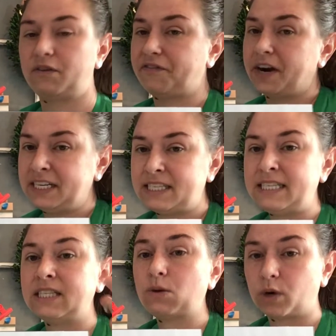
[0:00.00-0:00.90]
for
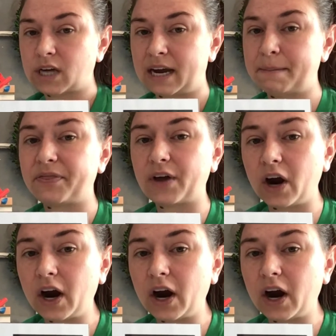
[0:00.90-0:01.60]
instance, we're talking about the